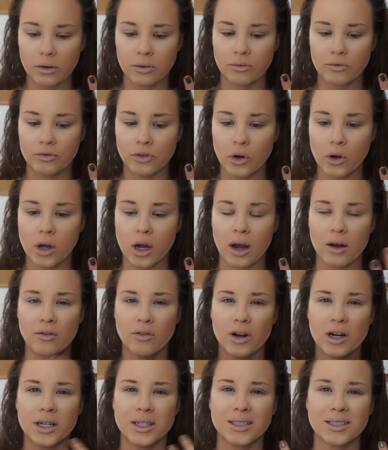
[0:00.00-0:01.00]
full
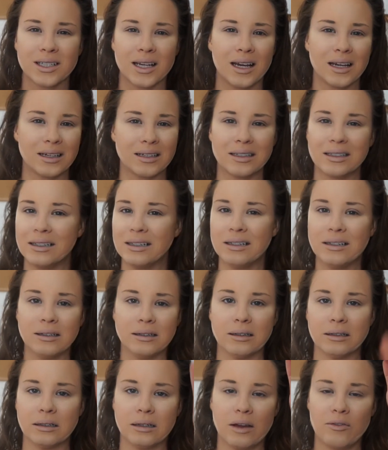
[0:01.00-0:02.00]
coverage. Like,
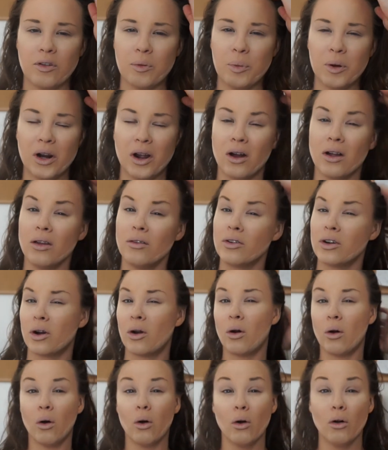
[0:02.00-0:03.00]
ugh, if you put it all over your
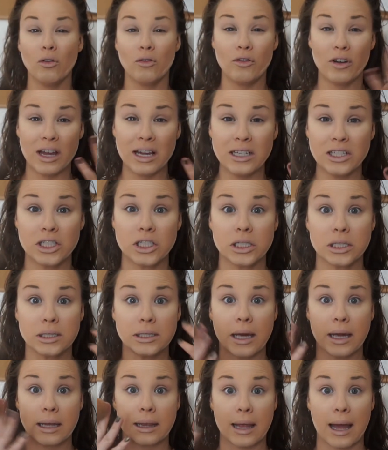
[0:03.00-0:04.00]
whole face just
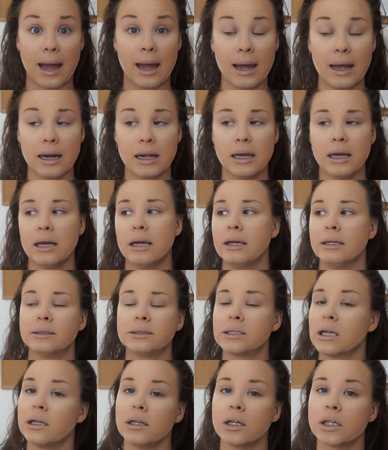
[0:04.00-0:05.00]
like that, it's
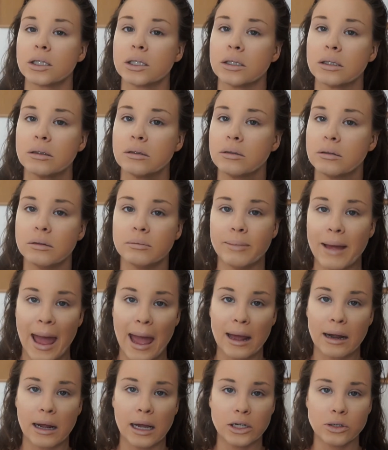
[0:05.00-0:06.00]
gonna look
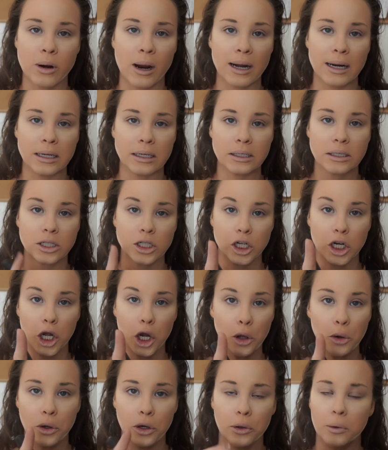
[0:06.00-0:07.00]
bad. I tried it,
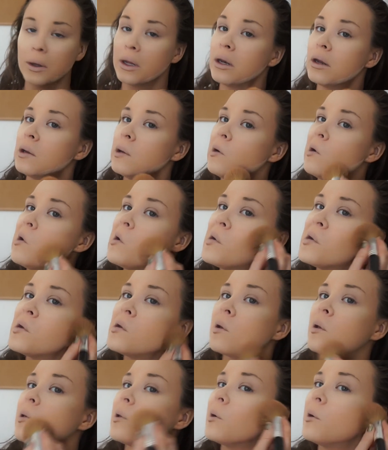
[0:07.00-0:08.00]
don't do it.
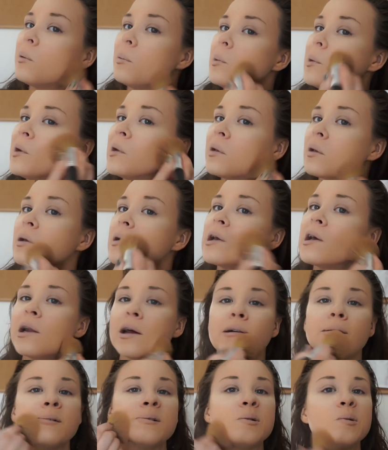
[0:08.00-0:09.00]
So I'm just
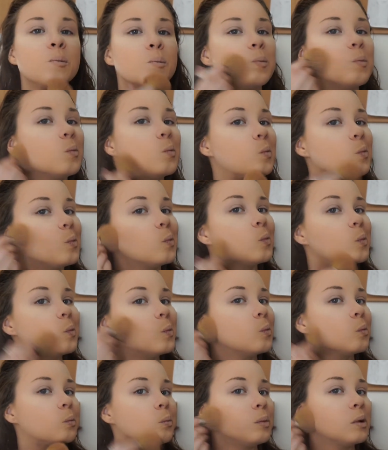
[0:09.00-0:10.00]
gonna
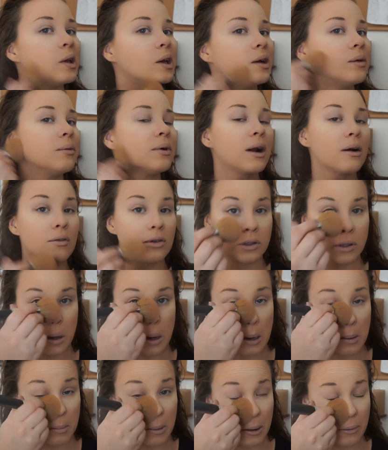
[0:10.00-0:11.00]
blend whatever's
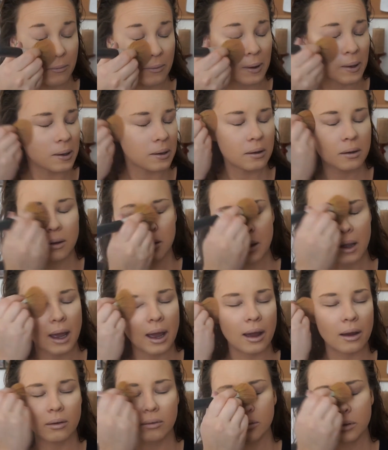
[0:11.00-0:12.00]
on my face
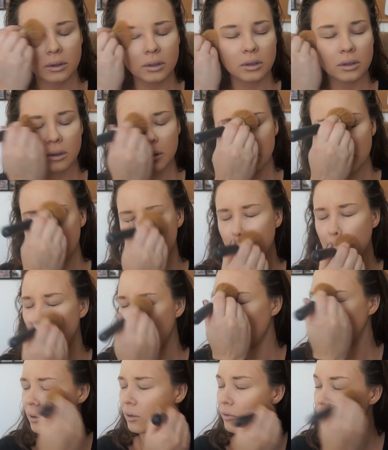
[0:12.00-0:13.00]
out
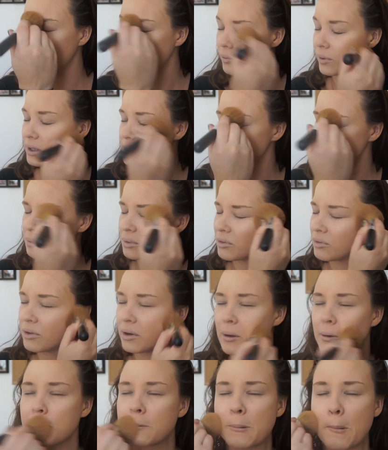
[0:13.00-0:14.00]
all over the rest of my
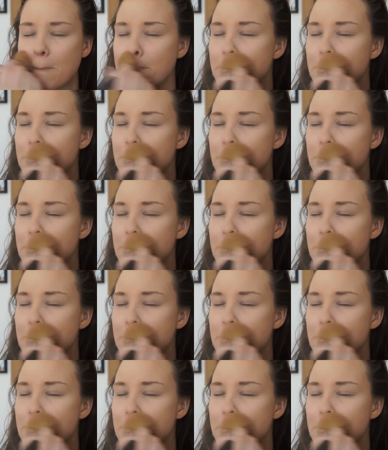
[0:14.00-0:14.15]
face.